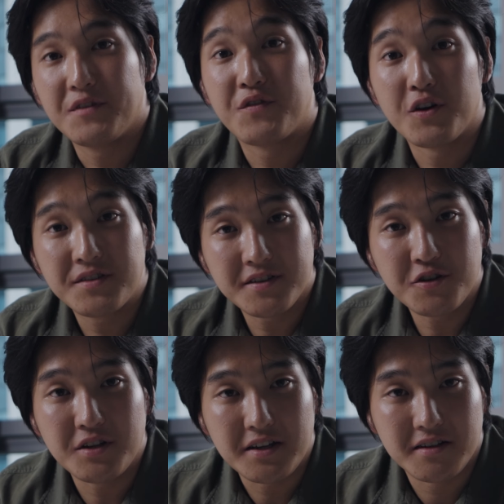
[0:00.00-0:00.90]
first thing you
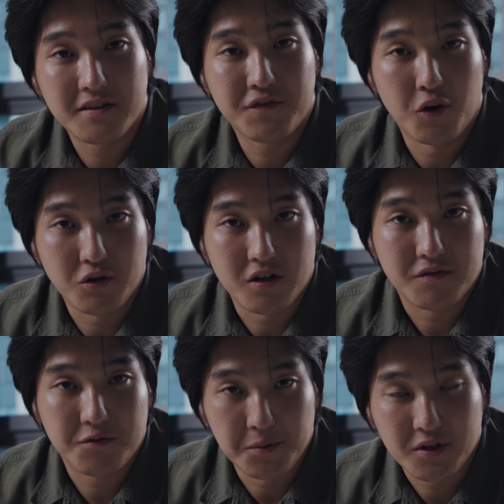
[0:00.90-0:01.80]
need is a folder
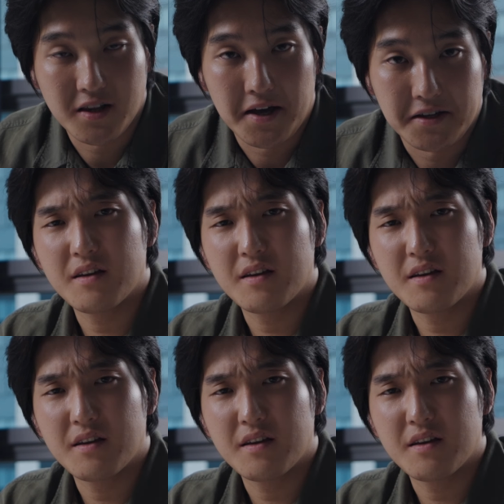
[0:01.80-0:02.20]
from your client.